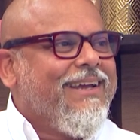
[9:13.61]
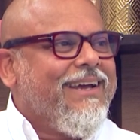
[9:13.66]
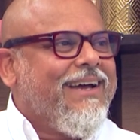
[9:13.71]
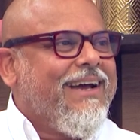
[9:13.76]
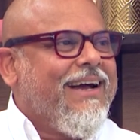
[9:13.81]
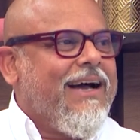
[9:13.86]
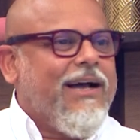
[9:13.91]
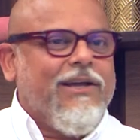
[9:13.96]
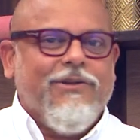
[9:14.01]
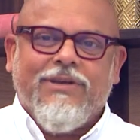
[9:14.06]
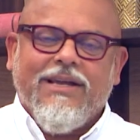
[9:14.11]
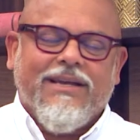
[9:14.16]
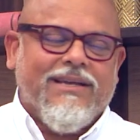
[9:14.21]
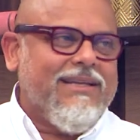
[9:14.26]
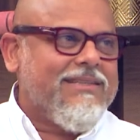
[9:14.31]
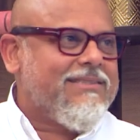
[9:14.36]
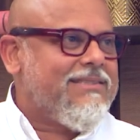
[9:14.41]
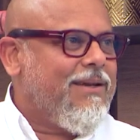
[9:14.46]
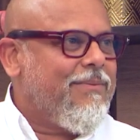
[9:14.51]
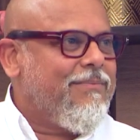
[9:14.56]
uh, you can
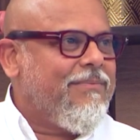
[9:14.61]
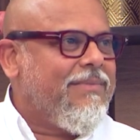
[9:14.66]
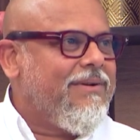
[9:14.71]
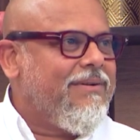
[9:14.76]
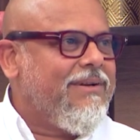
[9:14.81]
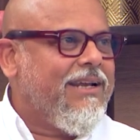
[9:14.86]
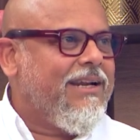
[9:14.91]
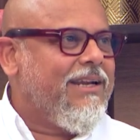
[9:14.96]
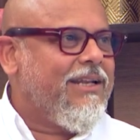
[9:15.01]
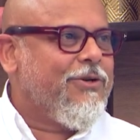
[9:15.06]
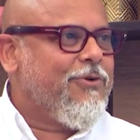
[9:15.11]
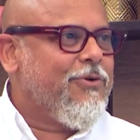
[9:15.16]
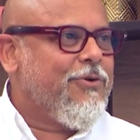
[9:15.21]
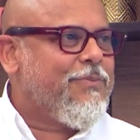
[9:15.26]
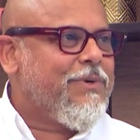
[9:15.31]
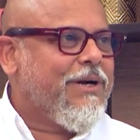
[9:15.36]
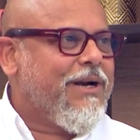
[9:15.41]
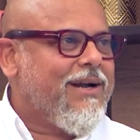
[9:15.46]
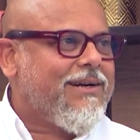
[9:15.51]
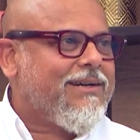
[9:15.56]
get some really
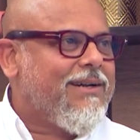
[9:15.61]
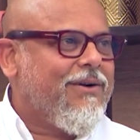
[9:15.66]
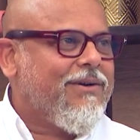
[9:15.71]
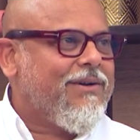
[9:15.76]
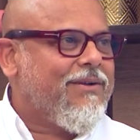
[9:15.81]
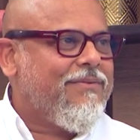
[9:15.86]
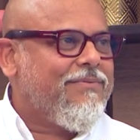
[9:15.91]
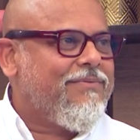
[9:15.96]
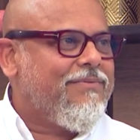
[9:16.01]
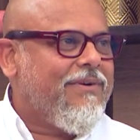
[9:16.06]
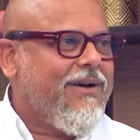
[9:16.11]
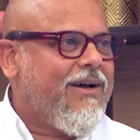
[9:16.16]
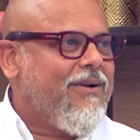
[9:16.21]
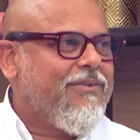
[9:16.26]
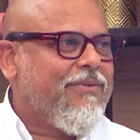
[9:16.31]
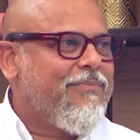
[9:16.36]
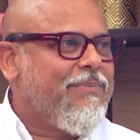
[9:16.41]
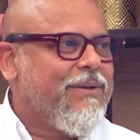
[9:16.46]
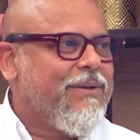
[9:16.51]
good product out of out of